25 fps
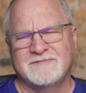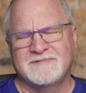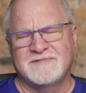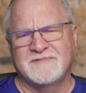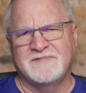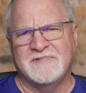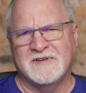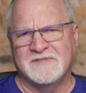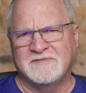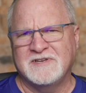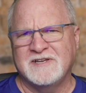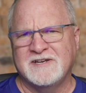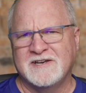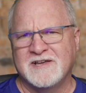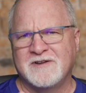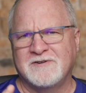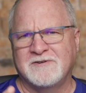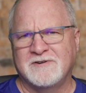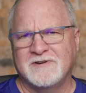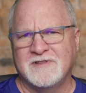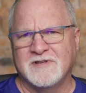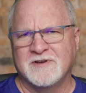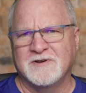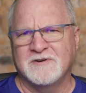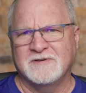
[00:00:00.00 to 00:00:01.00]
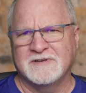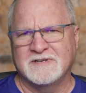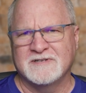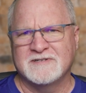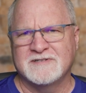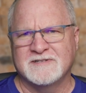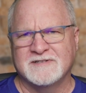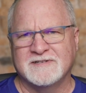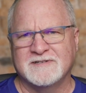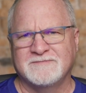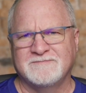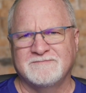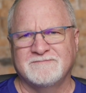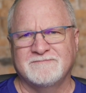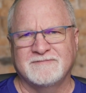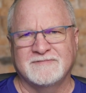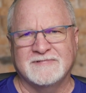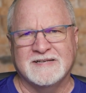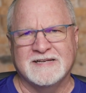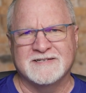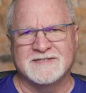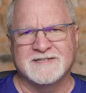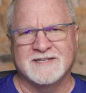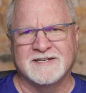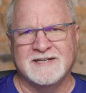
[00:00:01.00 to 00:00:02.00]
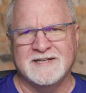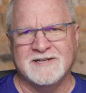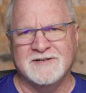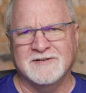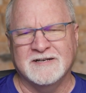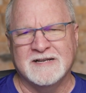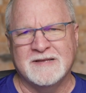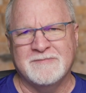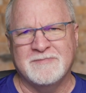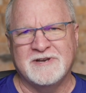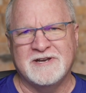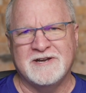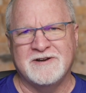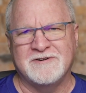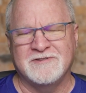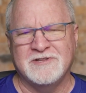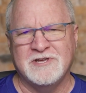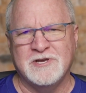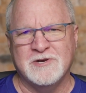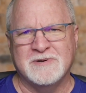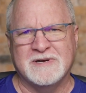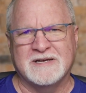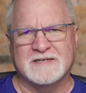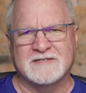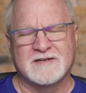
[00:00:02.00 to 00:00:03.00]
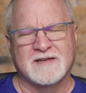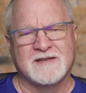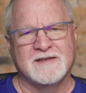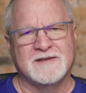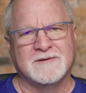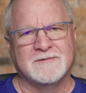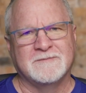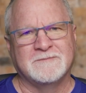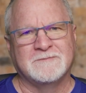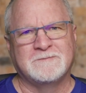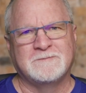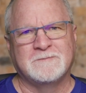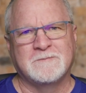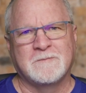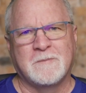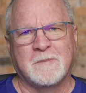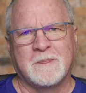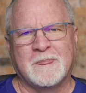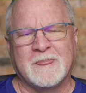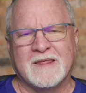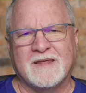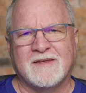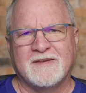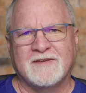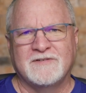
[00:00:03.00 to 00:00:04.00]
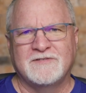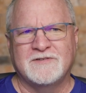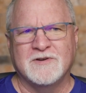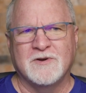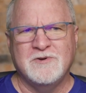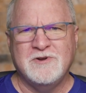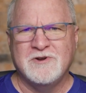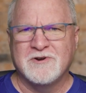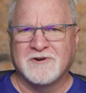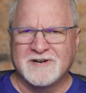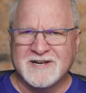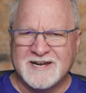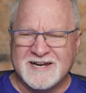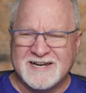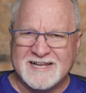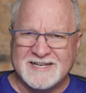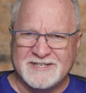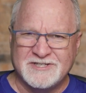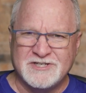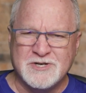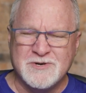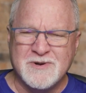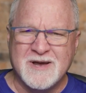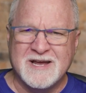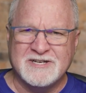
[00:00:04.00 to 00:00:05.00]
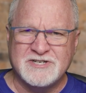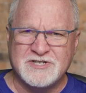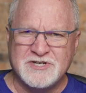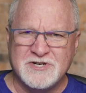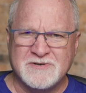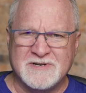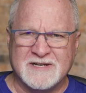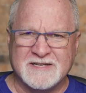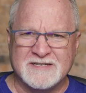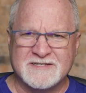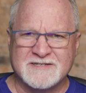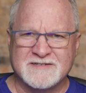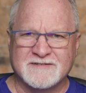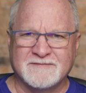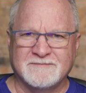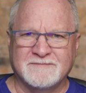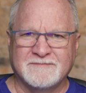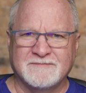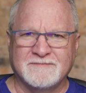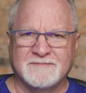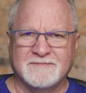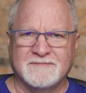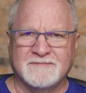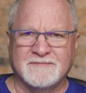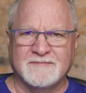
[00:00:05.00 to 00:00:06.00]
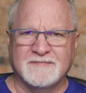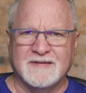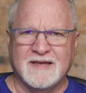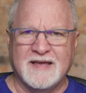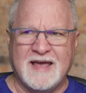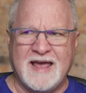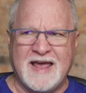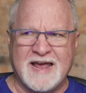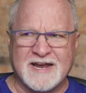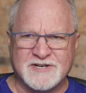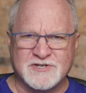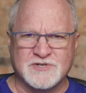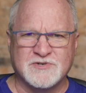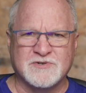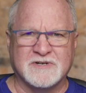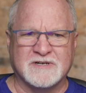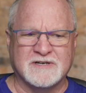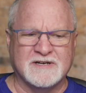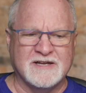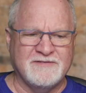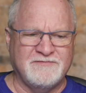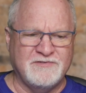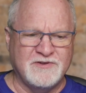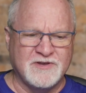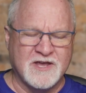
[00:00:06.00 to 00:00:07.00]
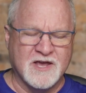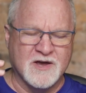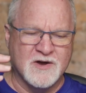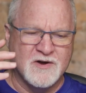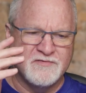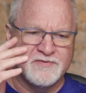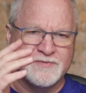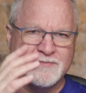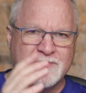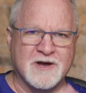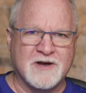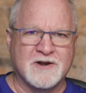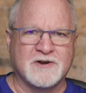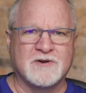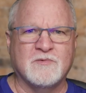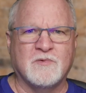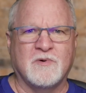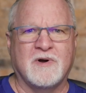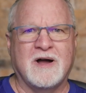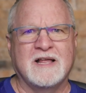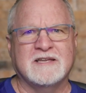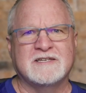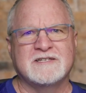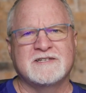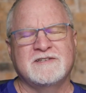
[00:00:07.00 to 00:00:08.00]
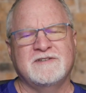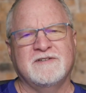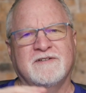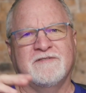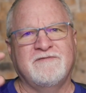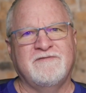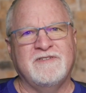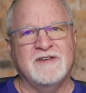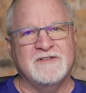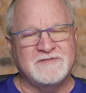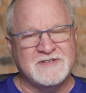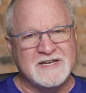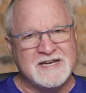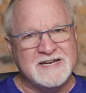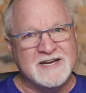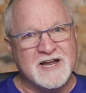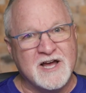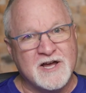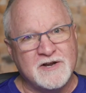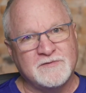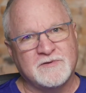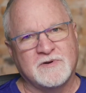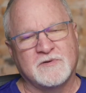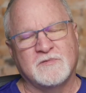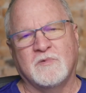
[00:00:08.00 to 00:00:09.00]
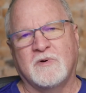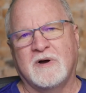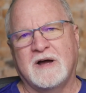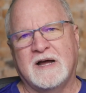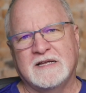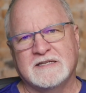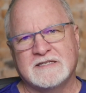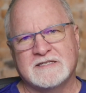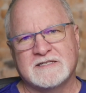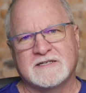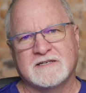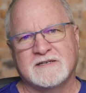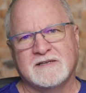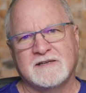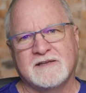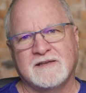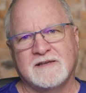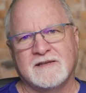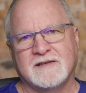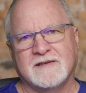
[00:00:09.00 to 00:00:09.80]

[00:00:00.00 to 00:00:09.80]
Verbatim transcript: 1500 though is the is the legal limit here in the US. So you're only going to get two S units extra if you go from 100 watts to 1500 watts.